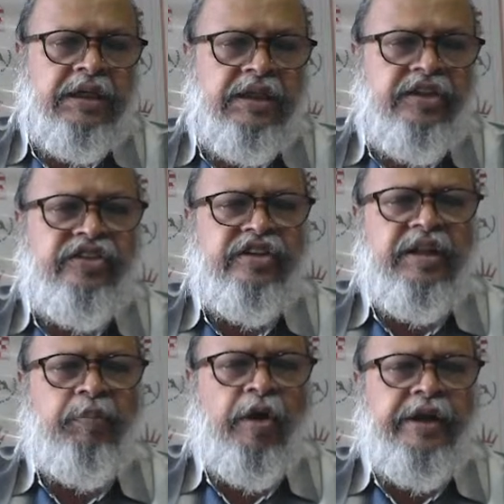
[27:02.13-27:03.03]
This is the
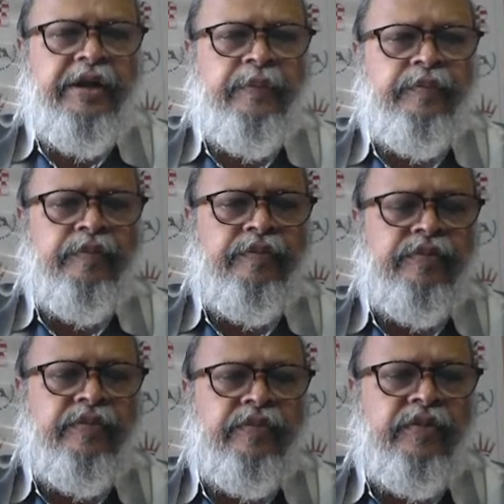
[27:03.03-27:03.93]
point.
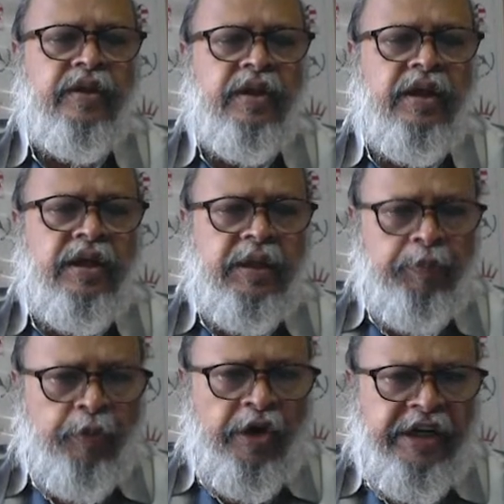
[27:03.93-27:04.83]
The
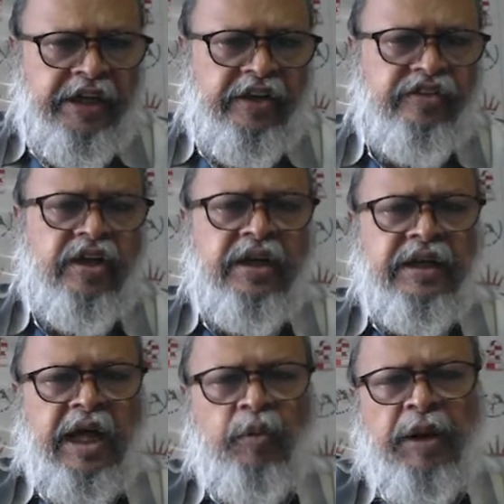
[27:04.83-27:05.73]
point is
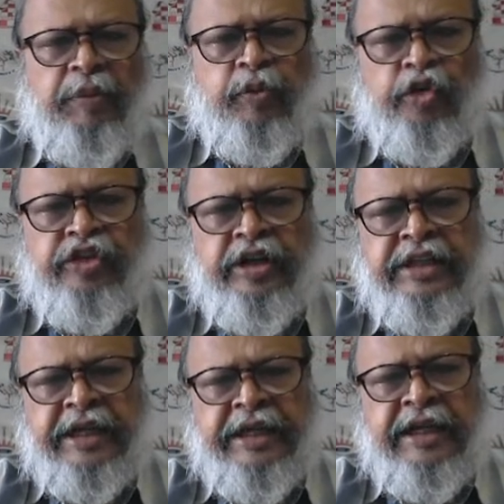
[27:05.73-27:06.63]
now by forcing
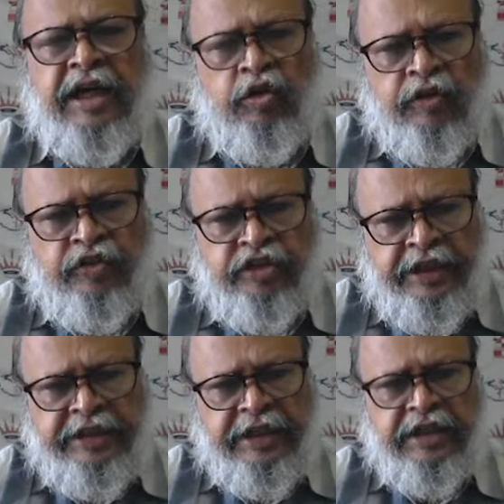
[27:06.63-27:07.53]
the king out of
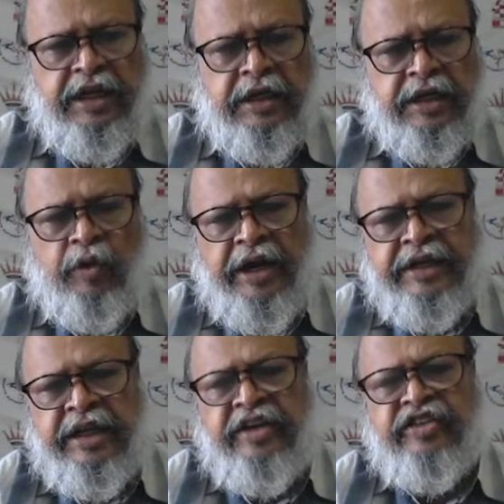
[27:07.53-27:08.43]
center, now white
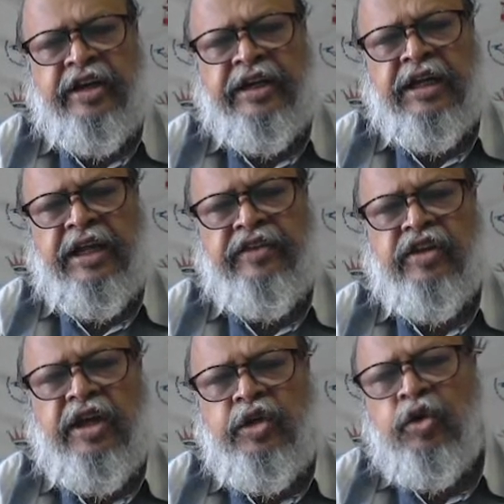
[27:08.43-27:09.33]
king is centralized.
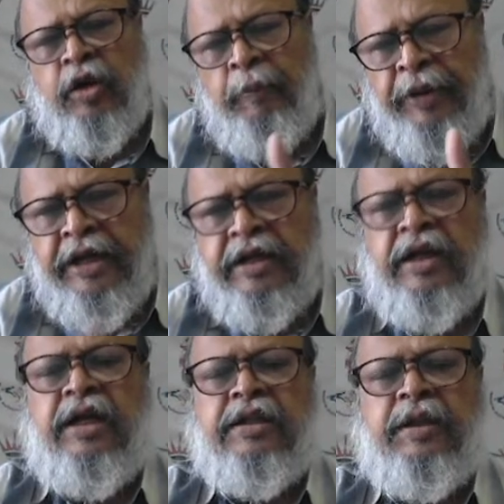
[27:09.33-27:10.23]
You compare
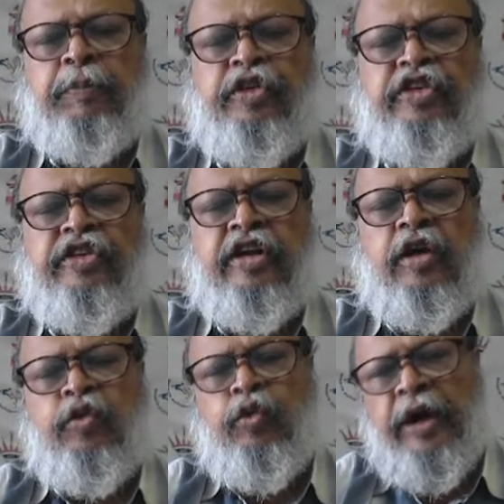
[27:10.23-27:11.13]
the position
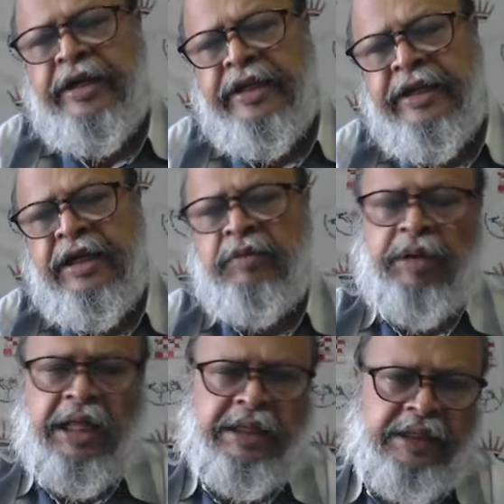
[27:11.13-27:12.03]
of white king and
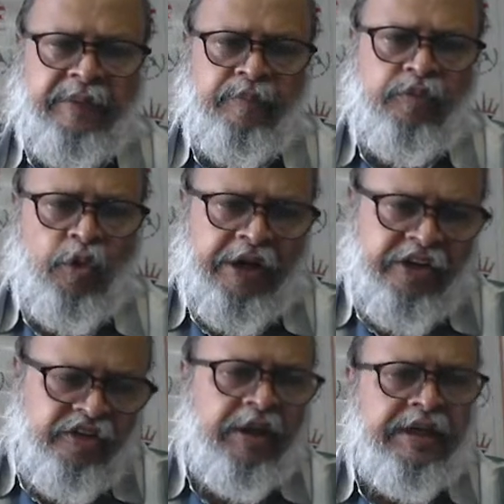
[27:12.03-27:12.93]
black king. White
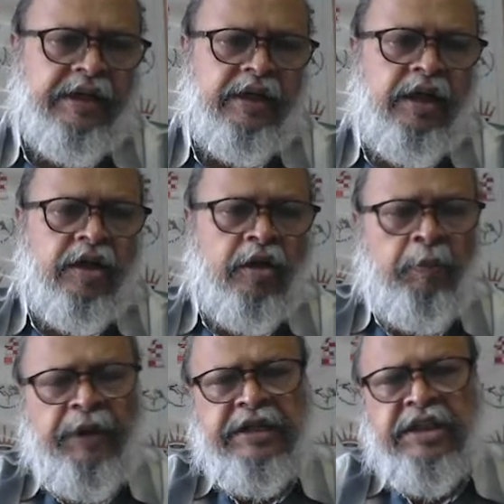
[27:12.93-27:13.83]
is better.
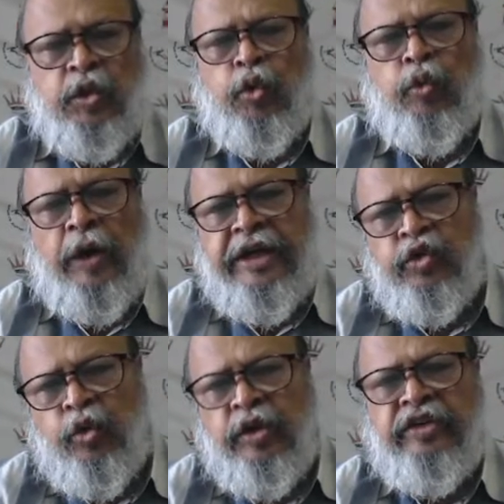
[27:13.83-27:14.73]
Compare the rook.
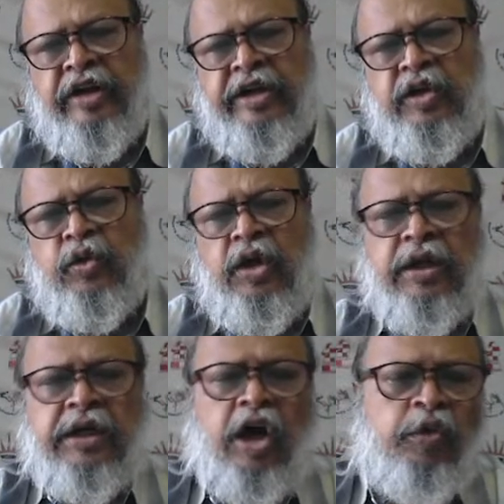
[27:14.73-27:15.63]
Rook is active.
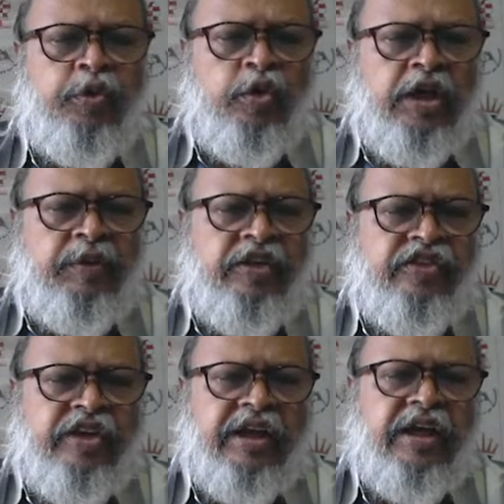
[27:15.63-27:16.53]
Now if you give a
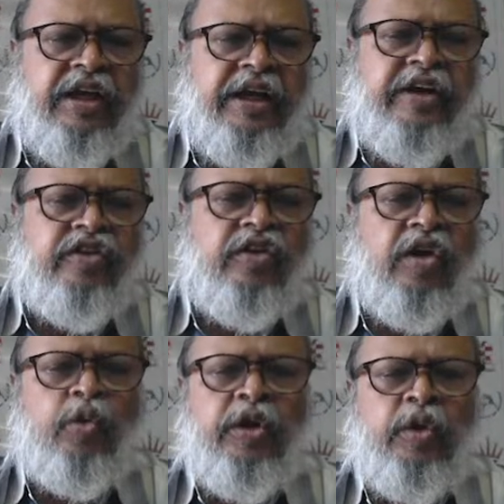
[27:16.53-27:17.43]
check, it is
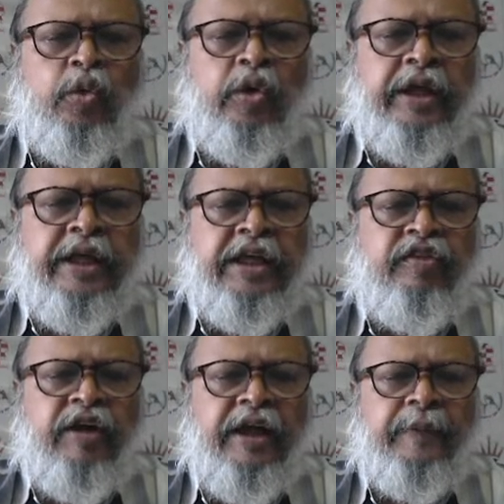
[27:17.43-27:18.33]
not doing good. King
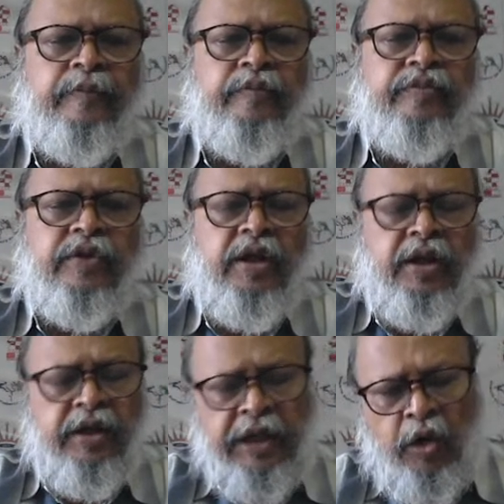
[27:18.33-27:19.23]
e5.
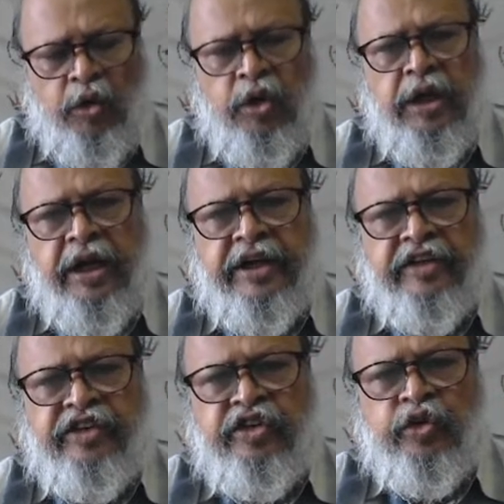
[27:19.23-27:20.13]
Now a
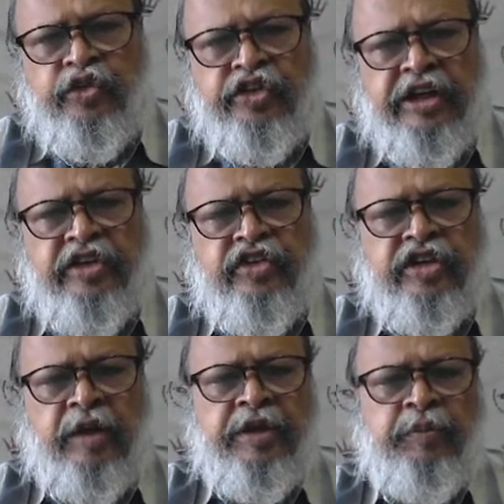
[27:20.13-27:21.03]
decisive check is
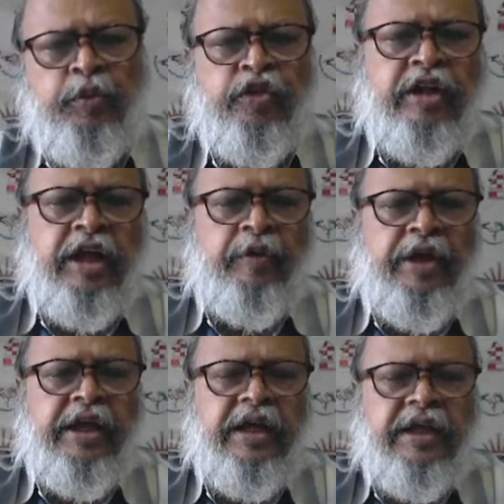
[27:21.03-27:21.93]
coming, pushing
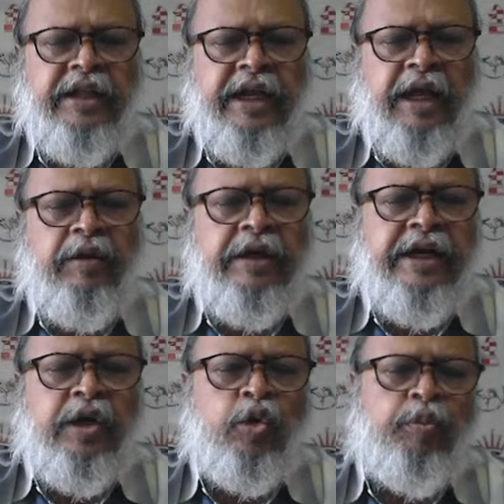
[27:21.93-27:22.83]
away. Then I will
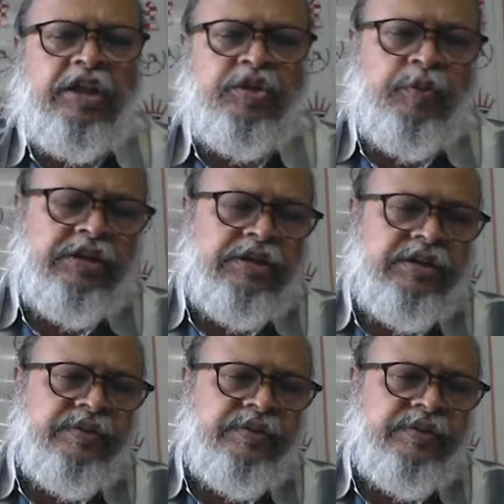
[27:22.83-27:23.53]
create two pass pawns.